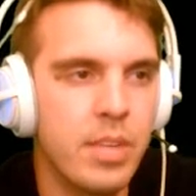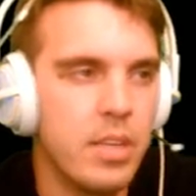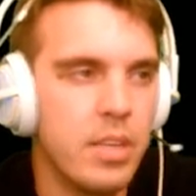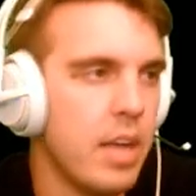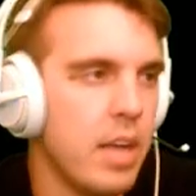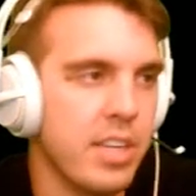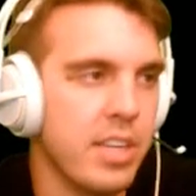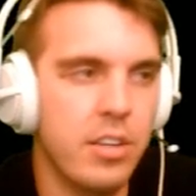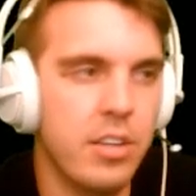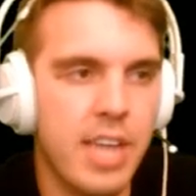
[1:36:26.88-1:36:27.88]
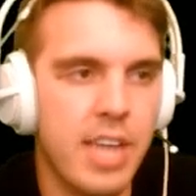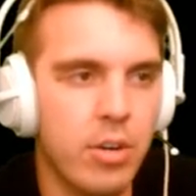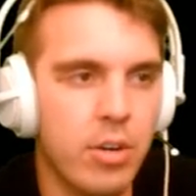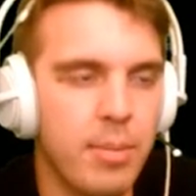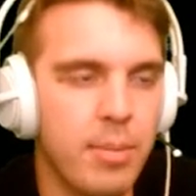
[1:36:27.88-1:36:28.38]
Yeah, take another
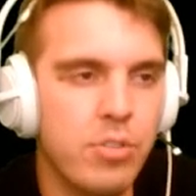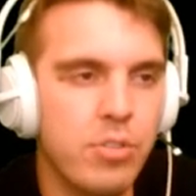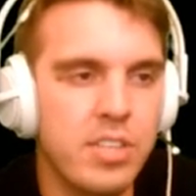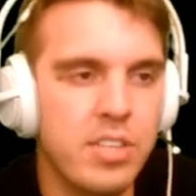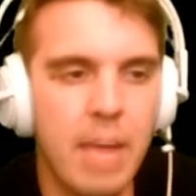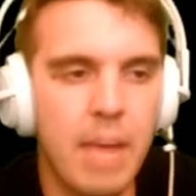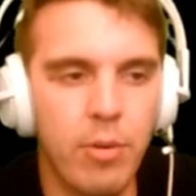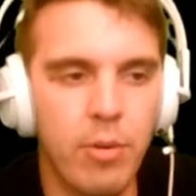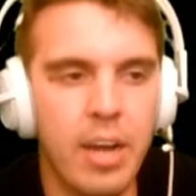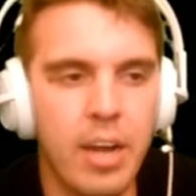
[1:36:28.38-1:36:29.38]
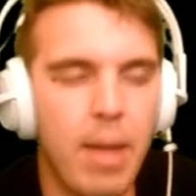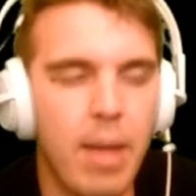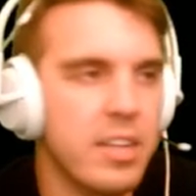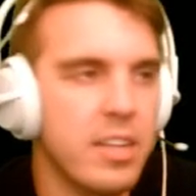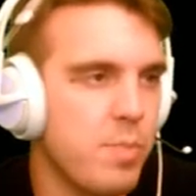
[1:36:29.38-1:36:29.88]
tower. I mean, who's going to stop you right now?
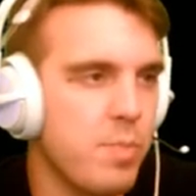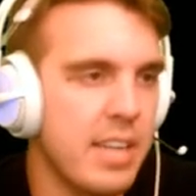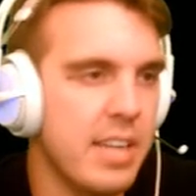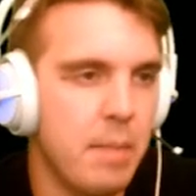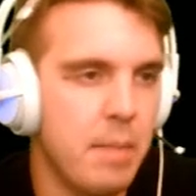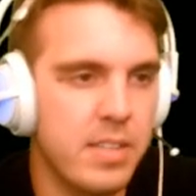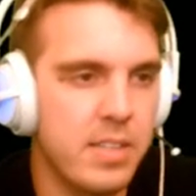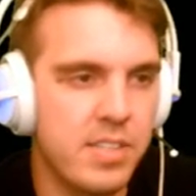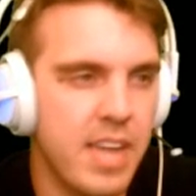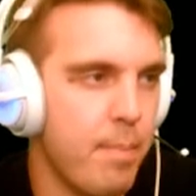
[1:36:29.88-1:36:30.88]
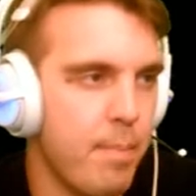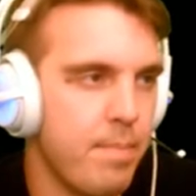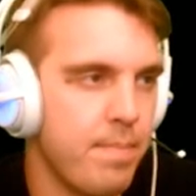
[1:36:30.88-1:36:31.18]
Bot lane's bot, top lane's top.